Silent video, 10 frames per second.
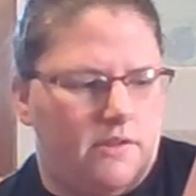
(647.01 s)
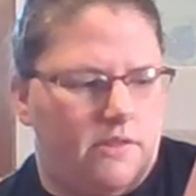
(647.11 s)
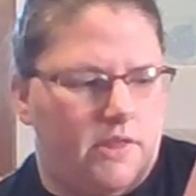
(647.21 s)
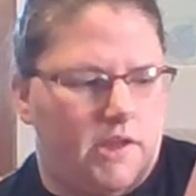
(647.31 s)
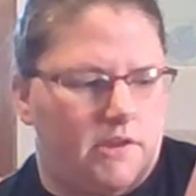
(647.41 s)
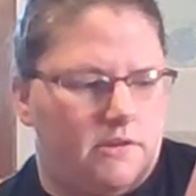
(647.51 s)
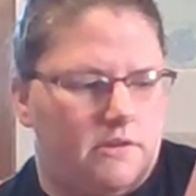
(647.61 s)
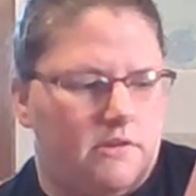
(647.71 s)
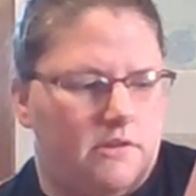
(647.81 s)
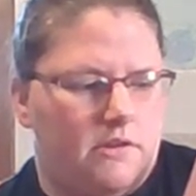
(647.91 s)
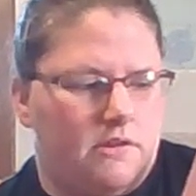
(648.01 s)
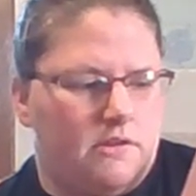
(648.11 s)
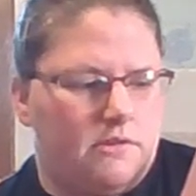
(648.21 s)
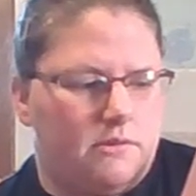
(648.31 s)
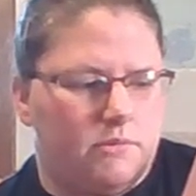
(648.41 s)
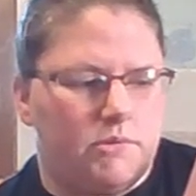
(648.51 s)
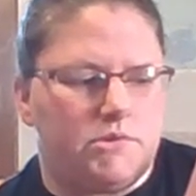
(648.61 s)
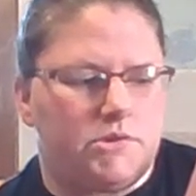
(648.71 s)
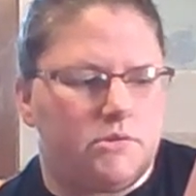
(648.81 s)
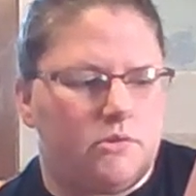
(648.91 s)
Then the
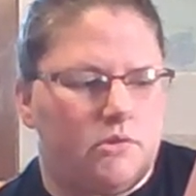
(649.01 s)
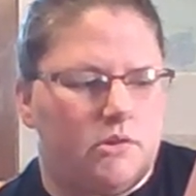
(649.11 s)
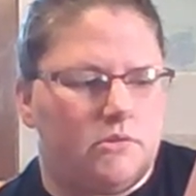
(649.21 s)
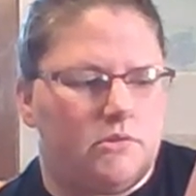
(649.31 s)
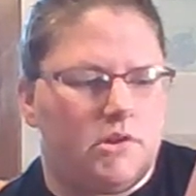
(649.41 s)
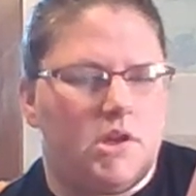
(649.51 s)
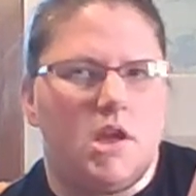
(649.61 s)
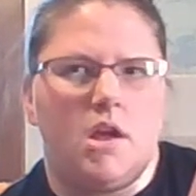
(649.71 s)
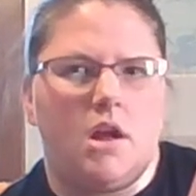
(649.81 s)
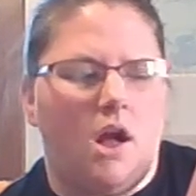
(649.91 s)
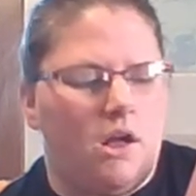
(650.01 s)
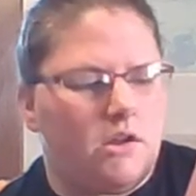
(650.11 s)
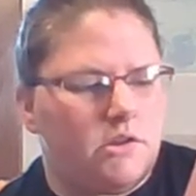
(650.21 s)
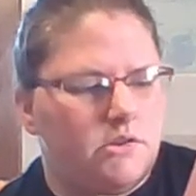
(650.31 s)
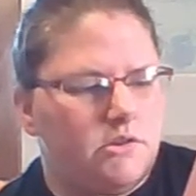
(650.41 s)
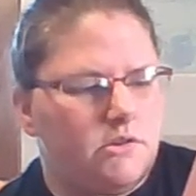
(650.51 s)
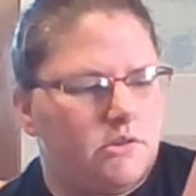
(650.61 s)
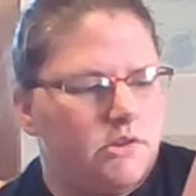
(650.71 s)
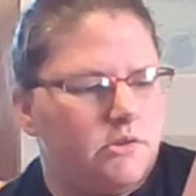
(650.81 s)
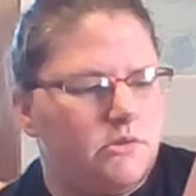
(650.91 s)
rooster crowed,
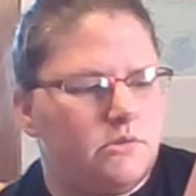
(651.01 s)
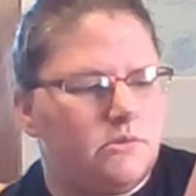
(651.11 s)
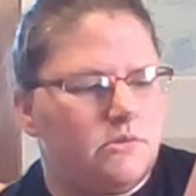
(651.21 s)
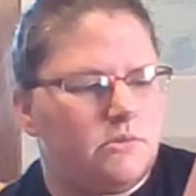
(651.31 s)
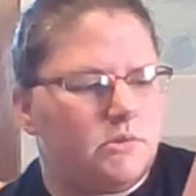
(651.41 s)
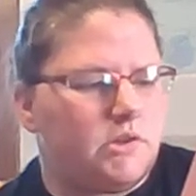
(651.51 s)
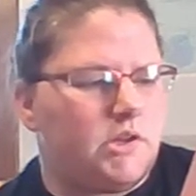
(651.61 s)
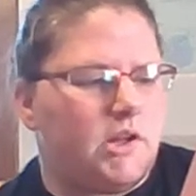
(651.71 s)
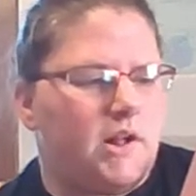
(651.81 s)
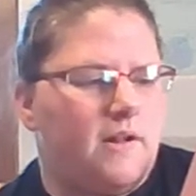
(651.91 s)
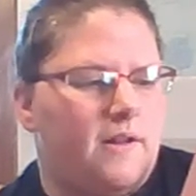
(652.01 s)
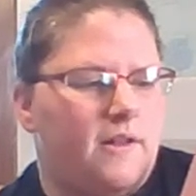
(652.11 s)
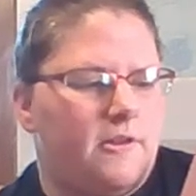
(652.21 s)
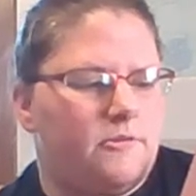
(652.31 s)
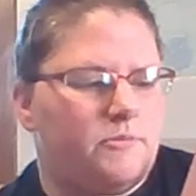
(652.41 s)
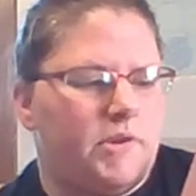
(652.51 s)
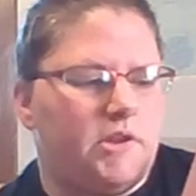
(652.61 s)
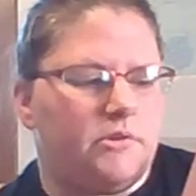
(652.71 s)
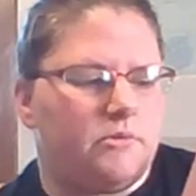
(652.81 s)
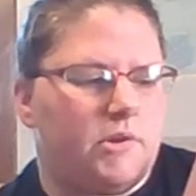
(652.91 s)
"Cock-a-doodle-doo!" And
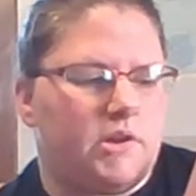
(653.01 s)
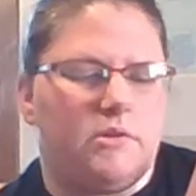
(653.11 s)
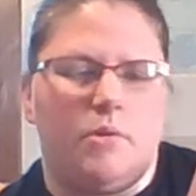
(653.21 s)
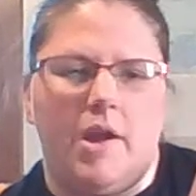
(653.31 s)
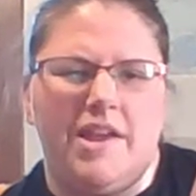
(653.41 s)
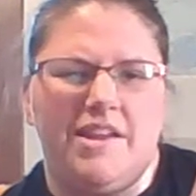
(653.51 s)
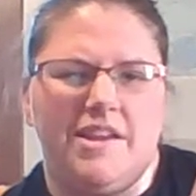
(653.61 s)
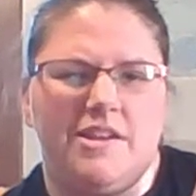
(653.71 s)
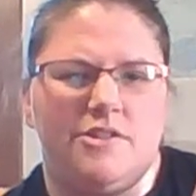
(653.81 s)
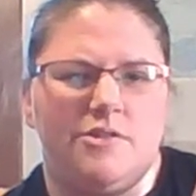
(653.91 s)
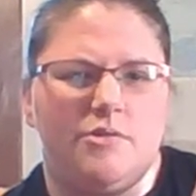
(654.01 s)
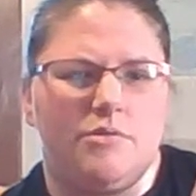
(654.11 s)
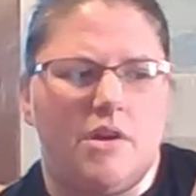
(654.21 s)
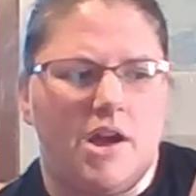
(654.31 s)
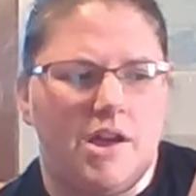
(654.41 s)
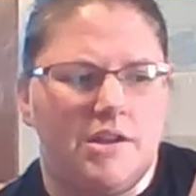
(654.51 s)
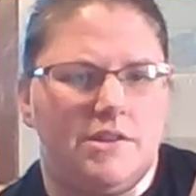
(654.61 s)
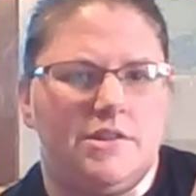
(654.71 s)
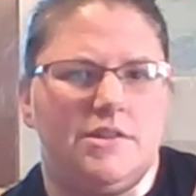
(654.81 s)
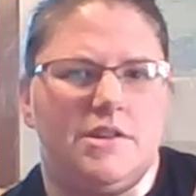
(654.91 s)
Peter ran away and
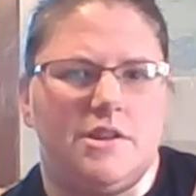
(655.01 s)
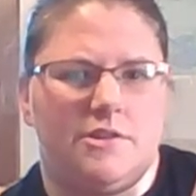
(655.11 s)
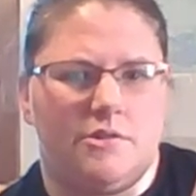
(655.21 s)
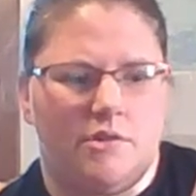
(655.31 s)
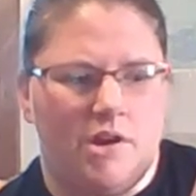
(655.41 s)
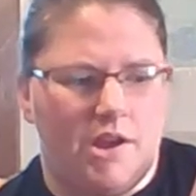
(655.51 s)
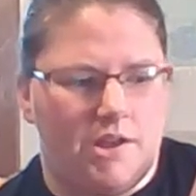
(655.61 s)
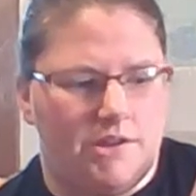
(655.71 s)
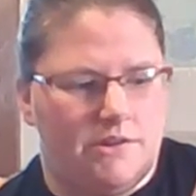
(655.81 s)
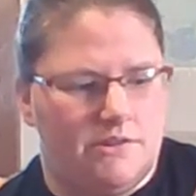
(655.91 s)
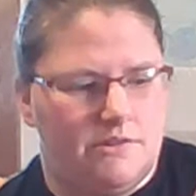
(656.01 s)
cried and cried.